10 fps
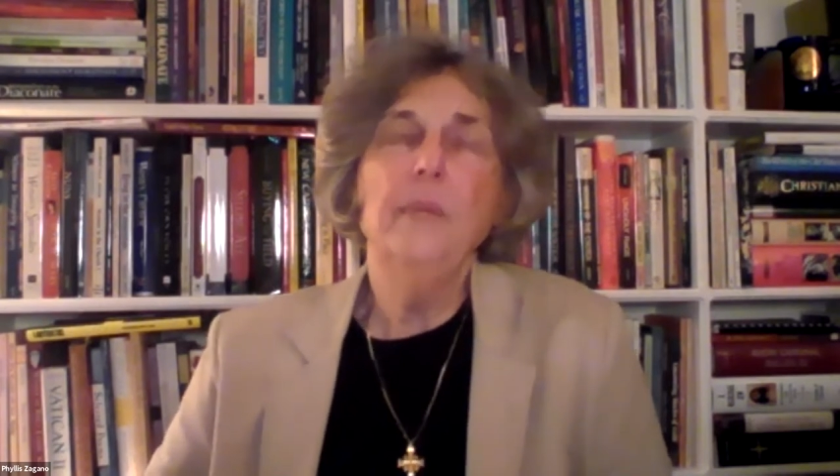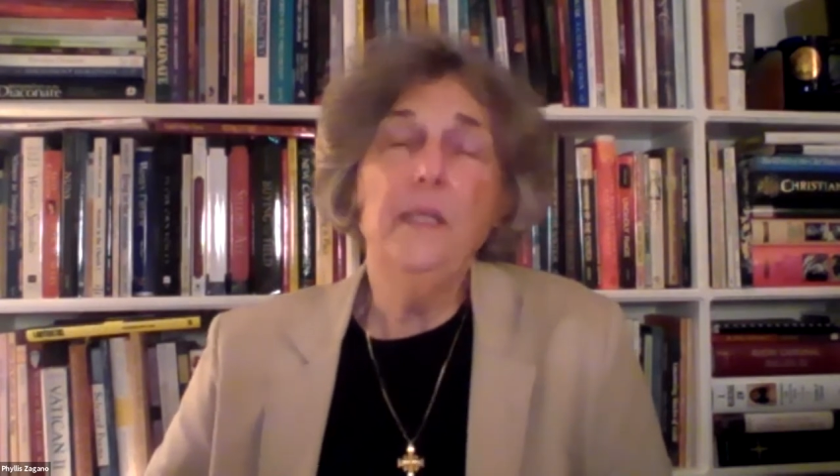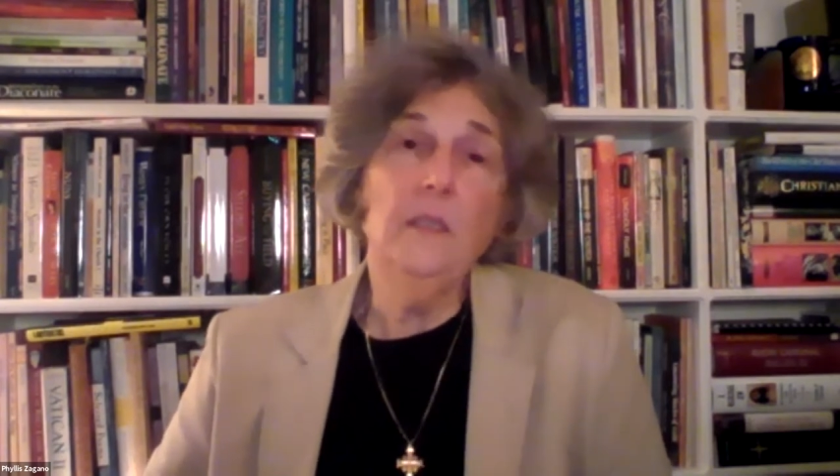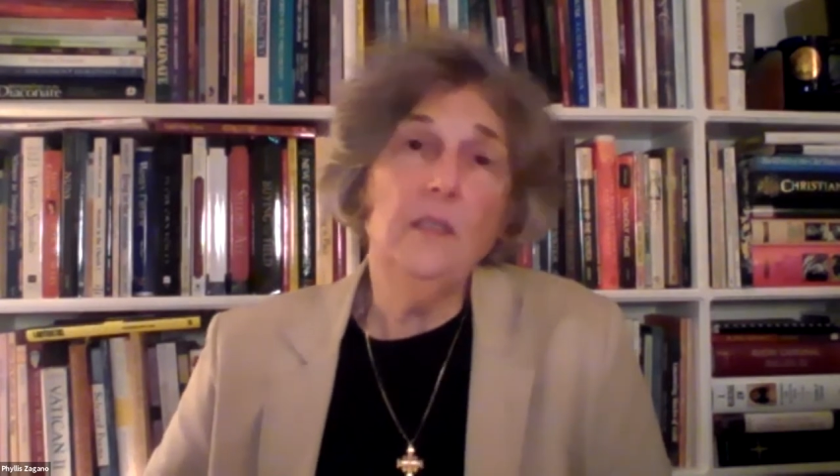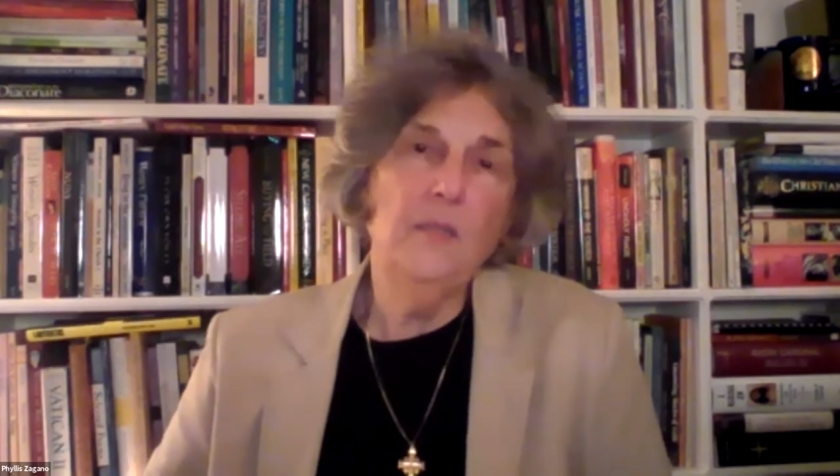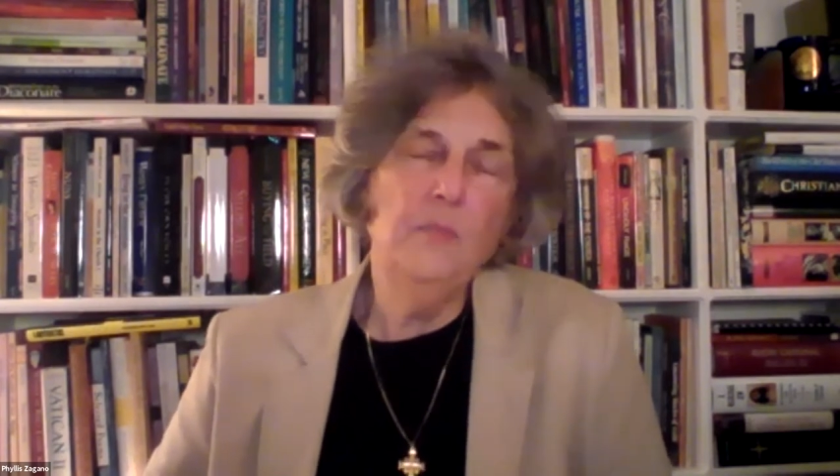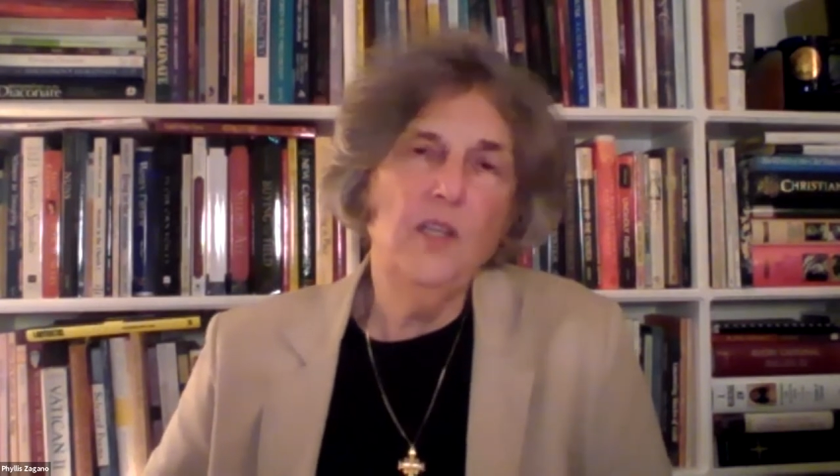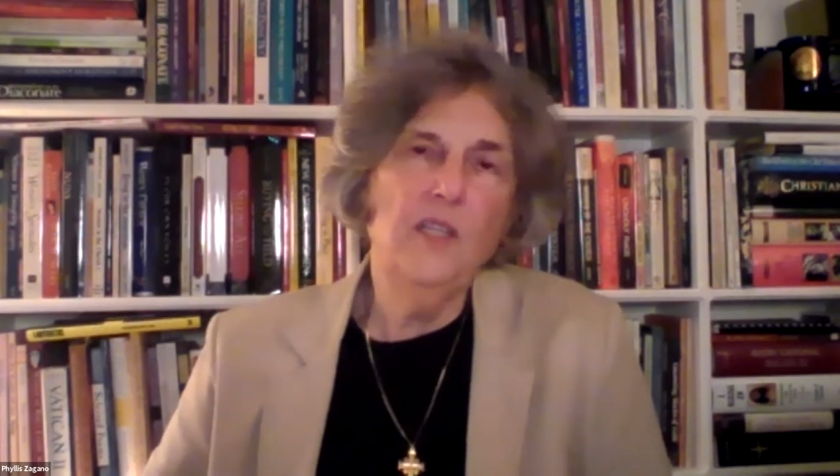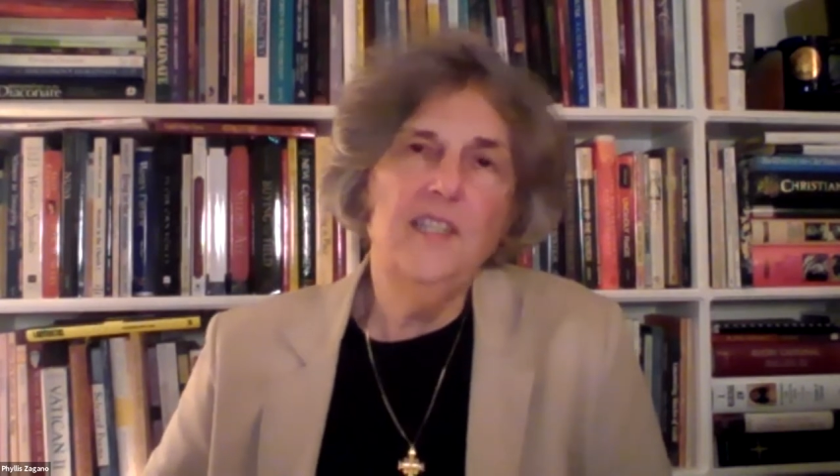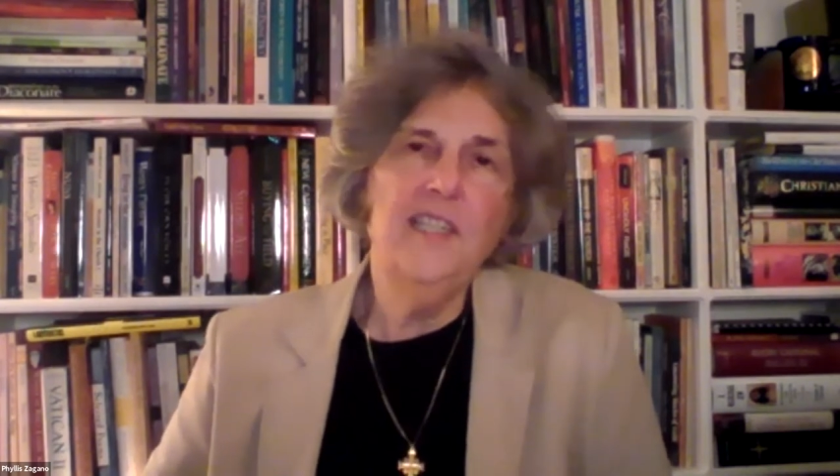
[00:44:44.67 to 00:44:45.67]
basically
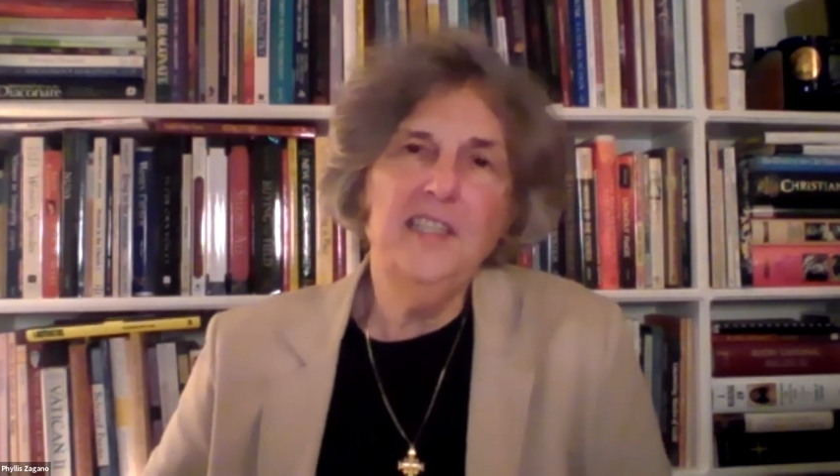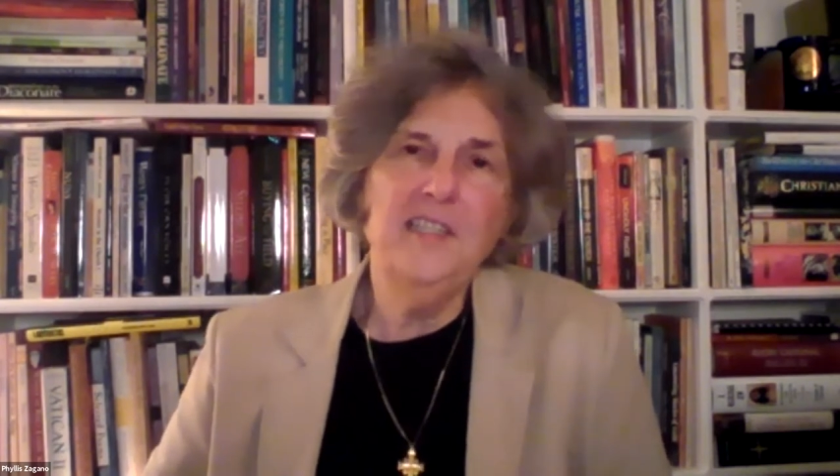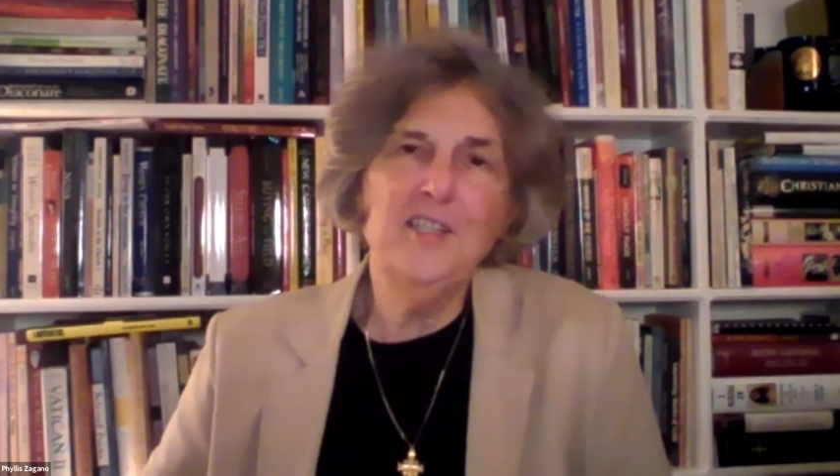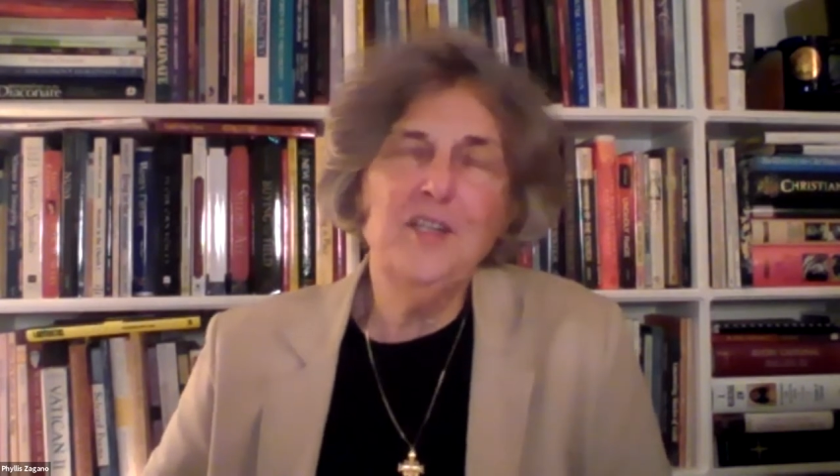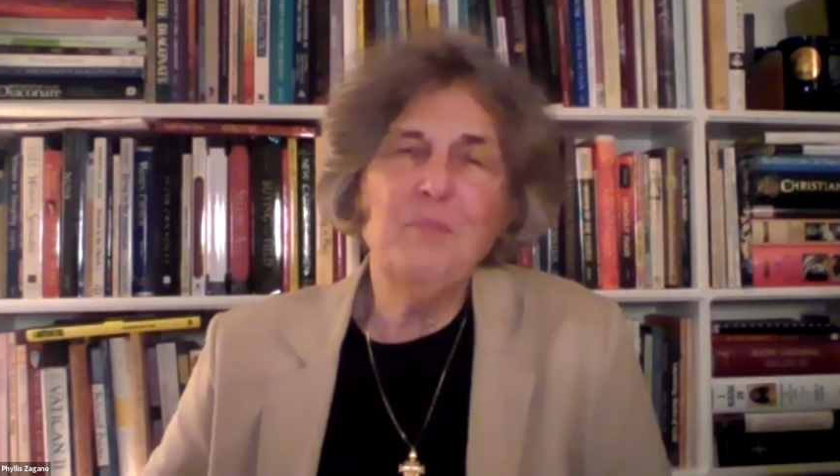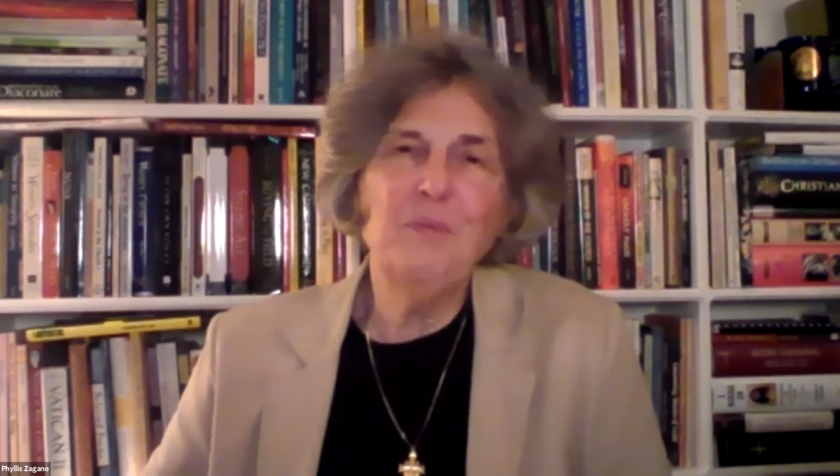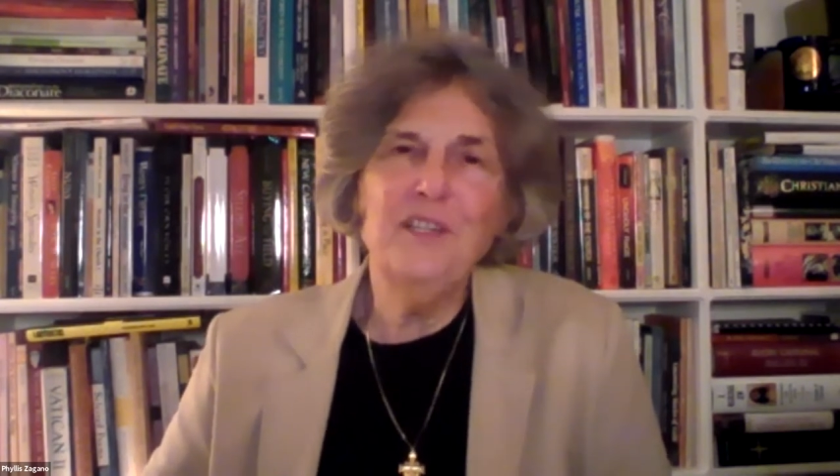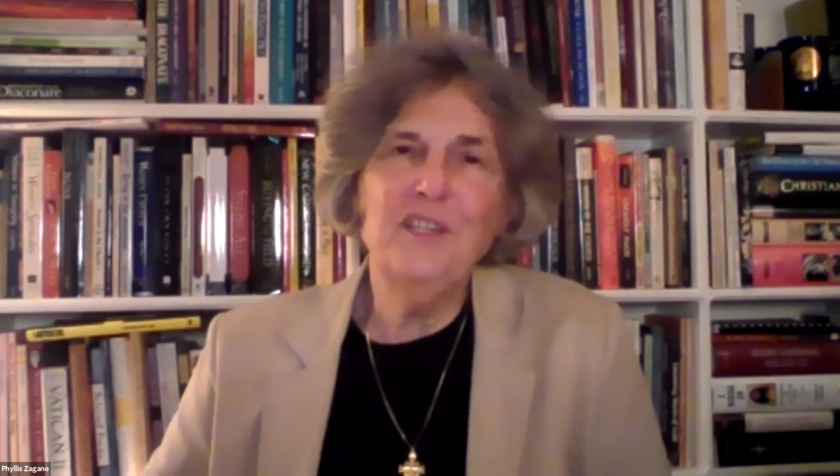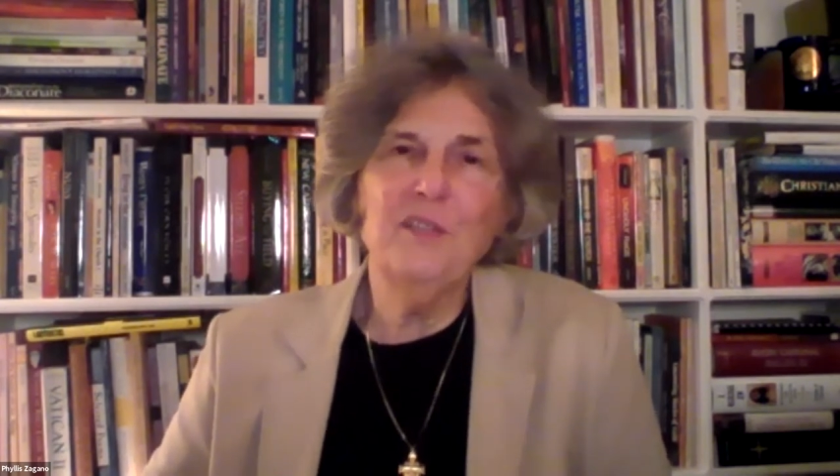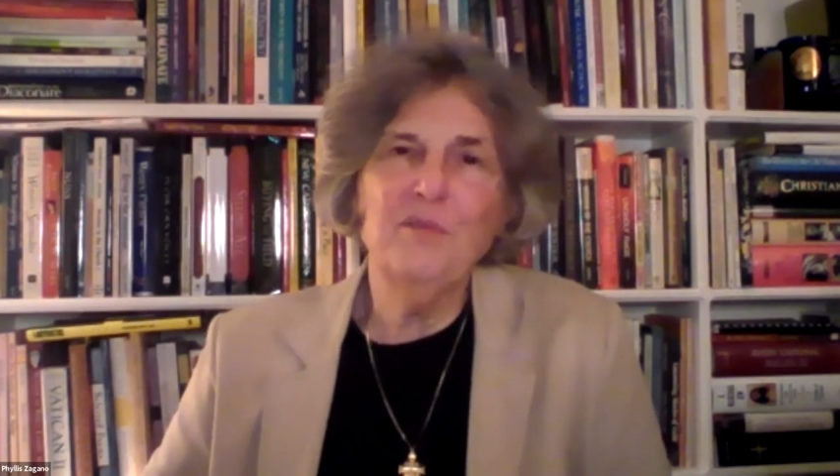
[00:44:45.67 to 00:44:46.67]
among the deacons and
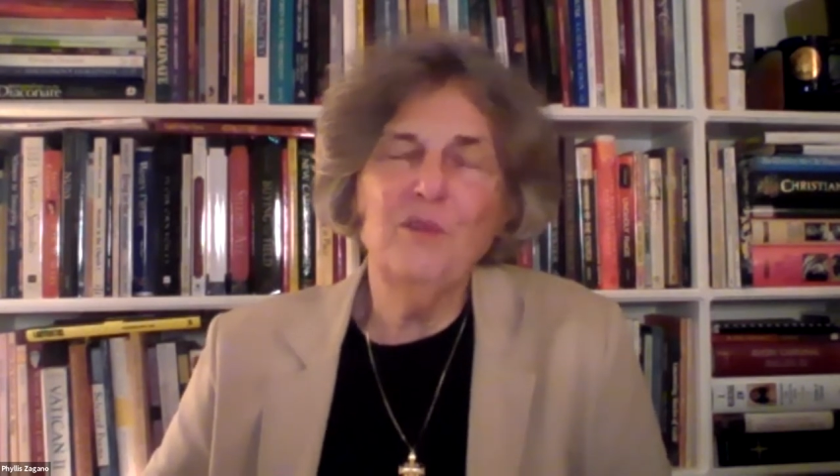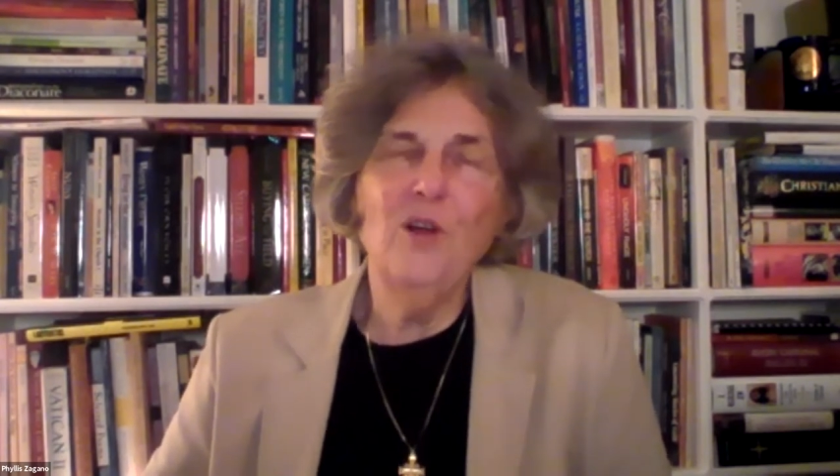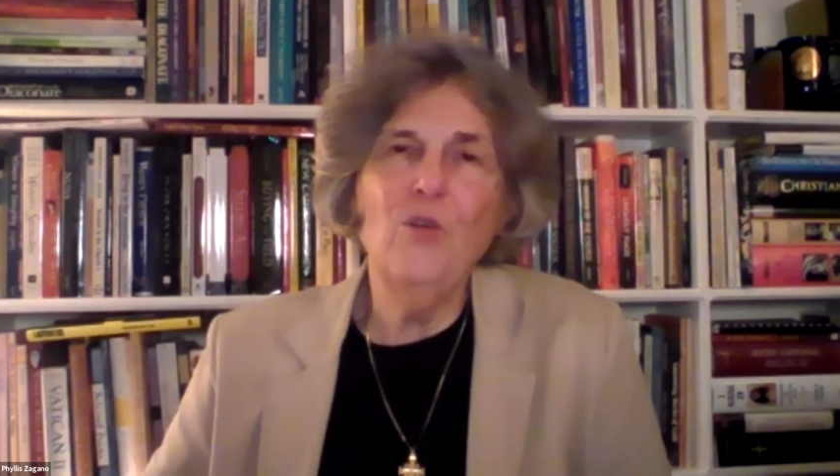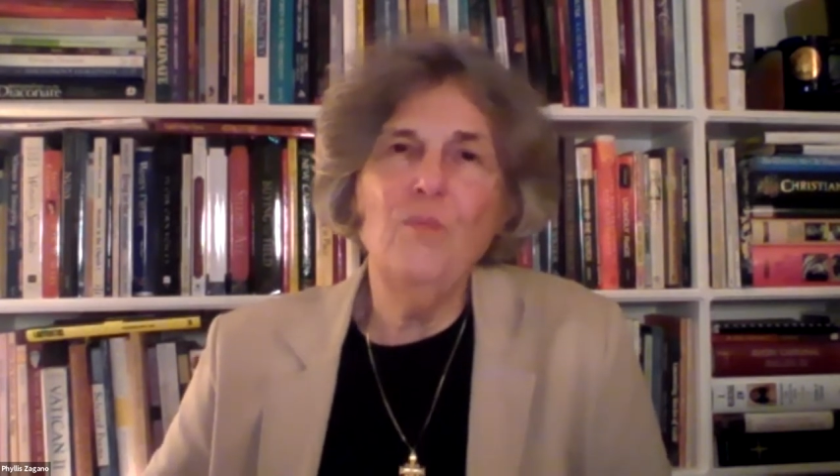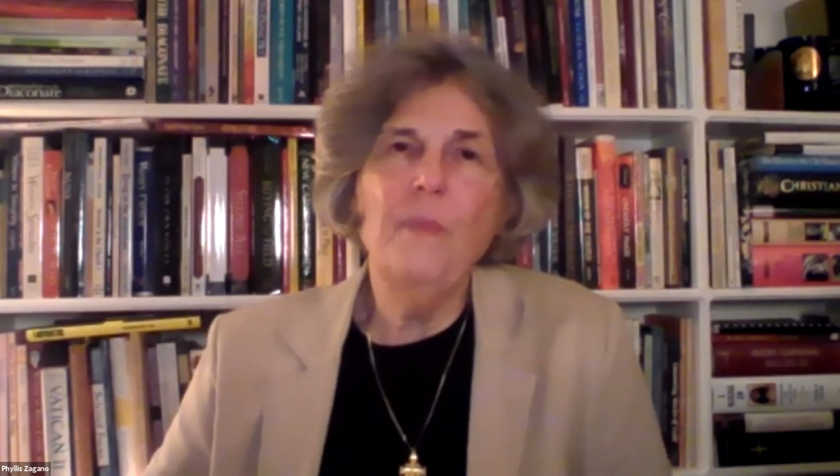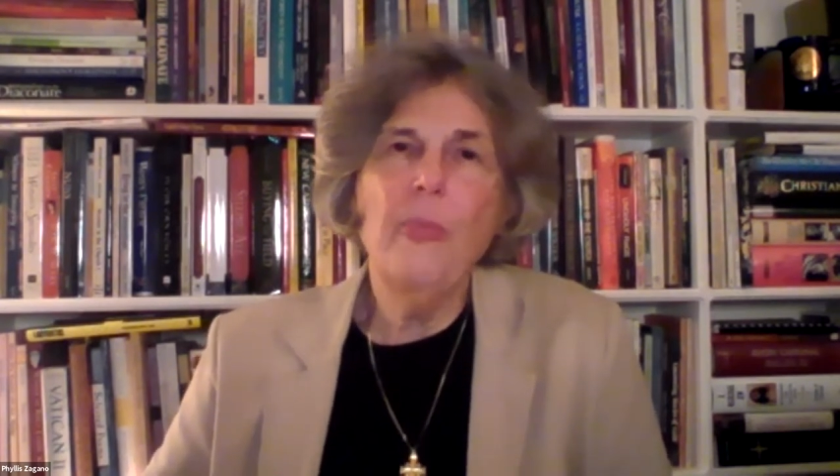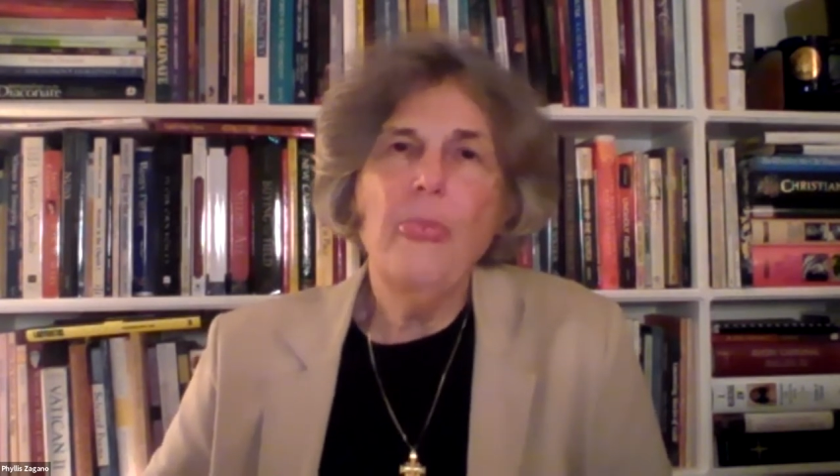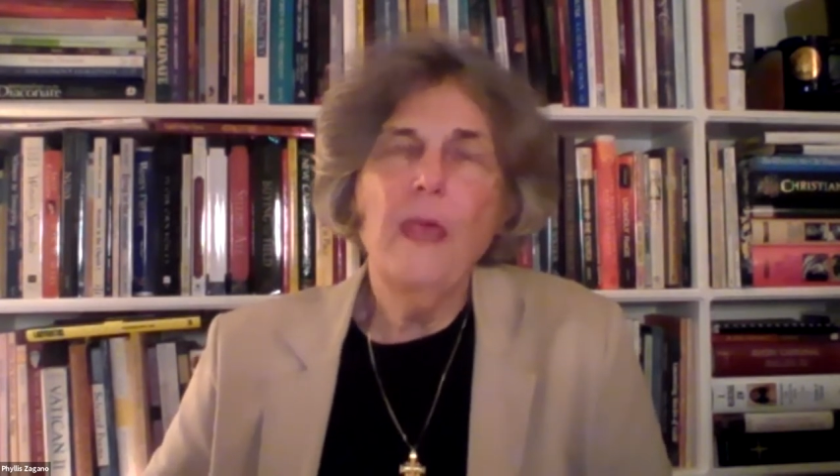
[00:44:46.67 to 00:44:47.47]
priests of Rome